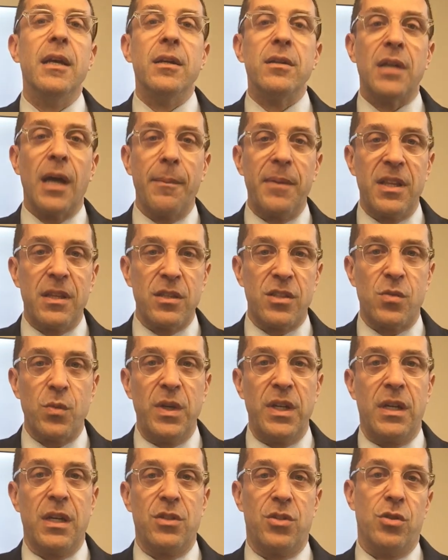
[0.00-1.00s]
Coming this
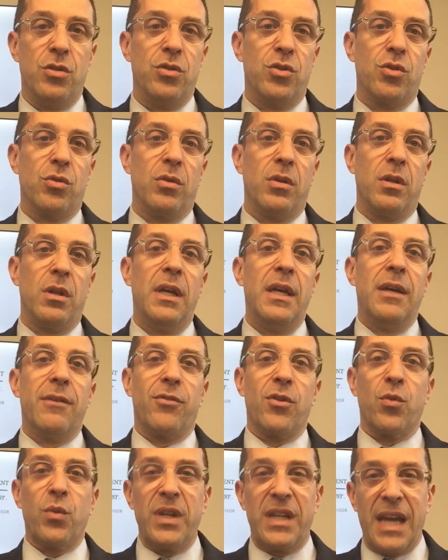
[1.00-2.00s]
week, as usual, for
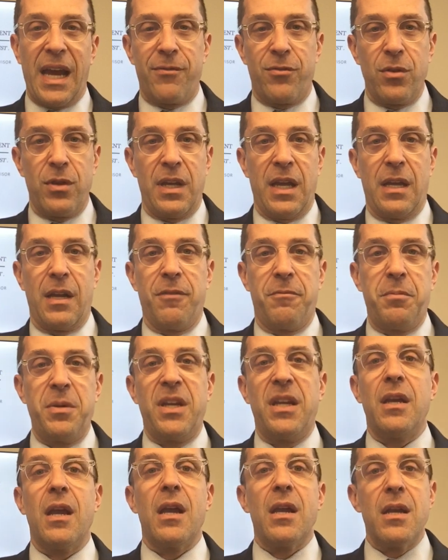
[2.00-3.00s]
the week after the
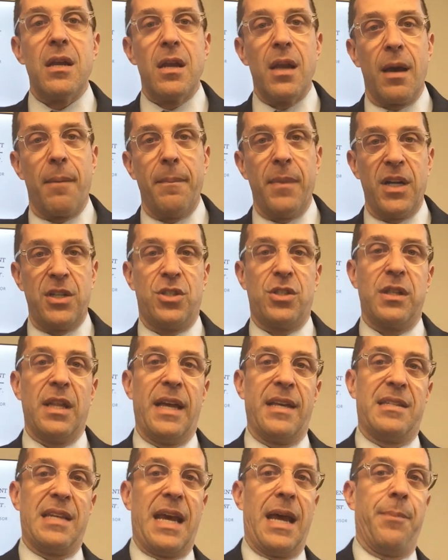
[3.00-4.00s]
NFP, much
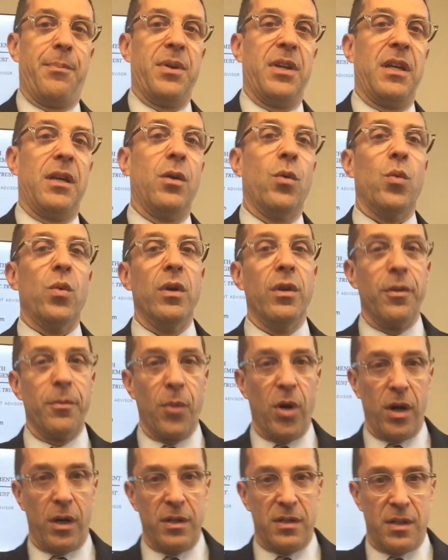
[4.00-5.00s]
less happening. Will the
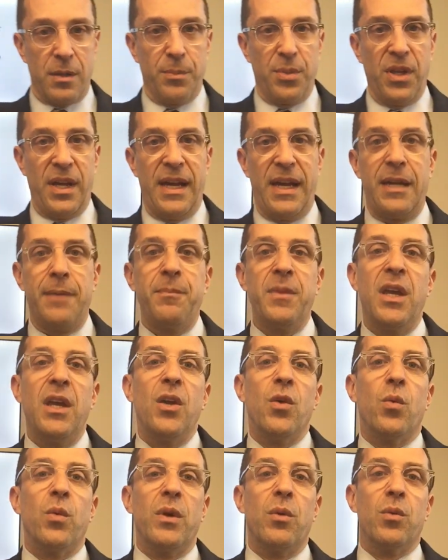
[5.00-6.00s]
markets comply?
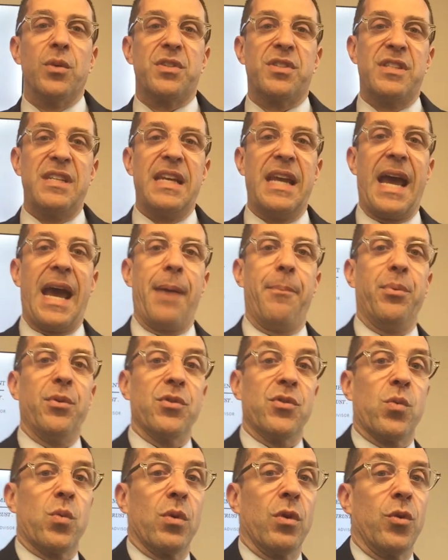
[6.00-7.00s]
We will see
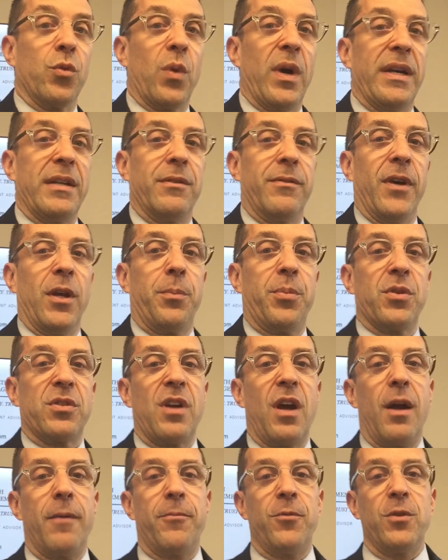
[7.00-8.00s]
Apple's Worldwide Developers
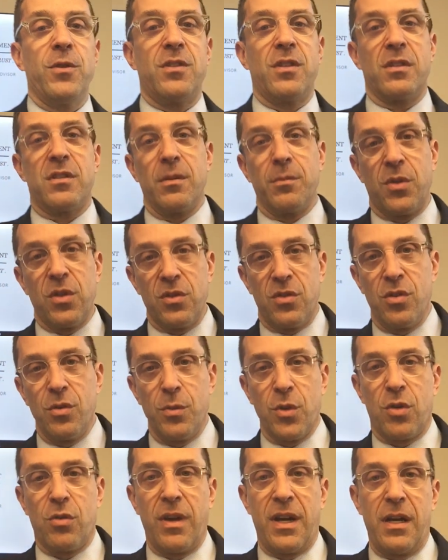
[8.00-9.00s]
Conference, some
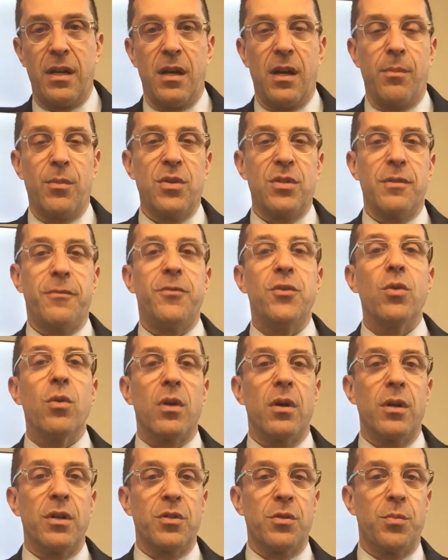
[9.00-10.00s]
consumer credit numbers, a few
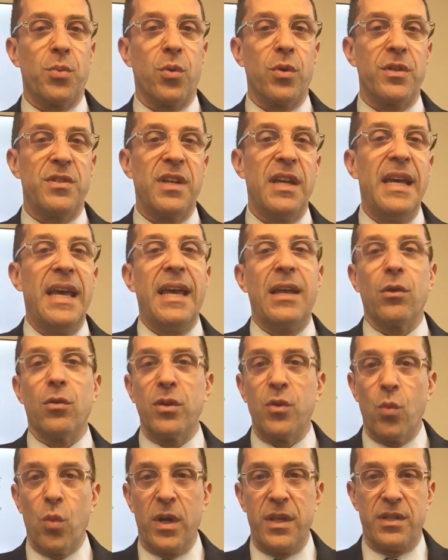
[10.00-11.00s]
earnings reports, and
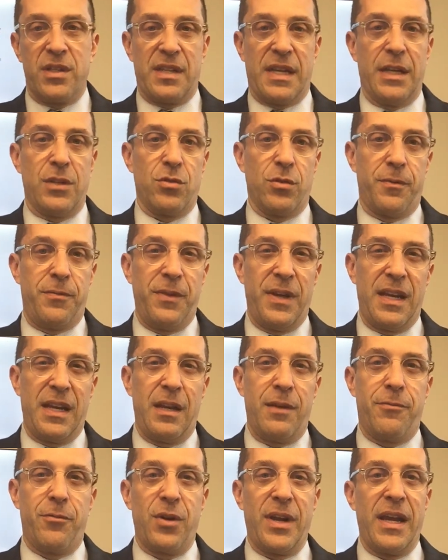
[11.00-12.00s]
only one scheduled Fed
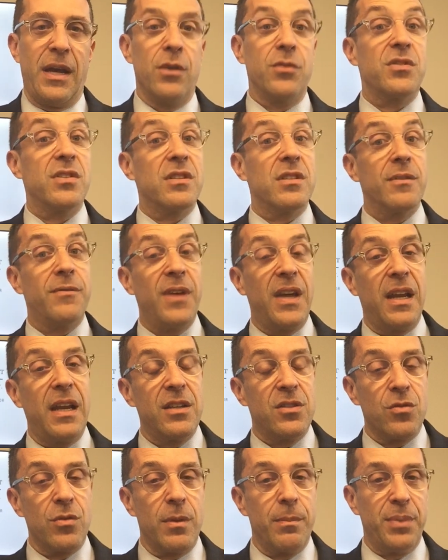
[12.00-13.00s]
head for now. Since the Fed
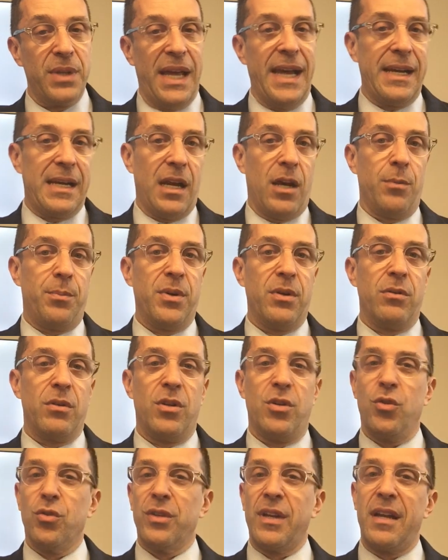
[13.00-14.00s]
heads are in blackout
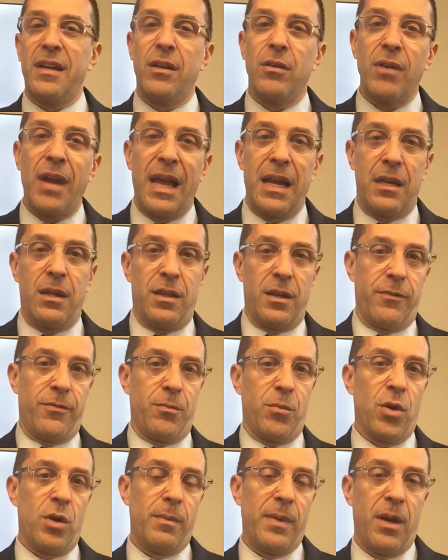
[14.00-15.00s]
period, you'll not hear anything
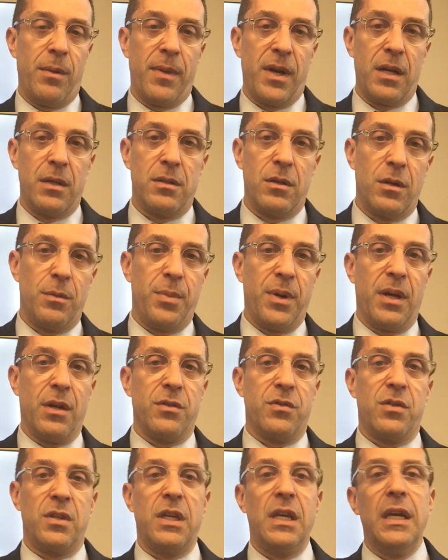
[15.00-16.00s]
from her about monetary
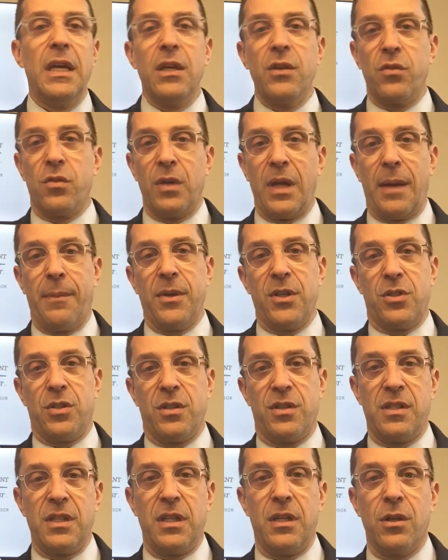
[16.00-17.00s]
policy, so not much to
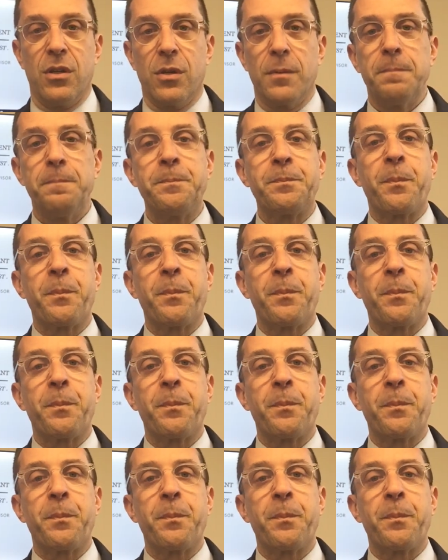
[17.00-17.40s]
see here.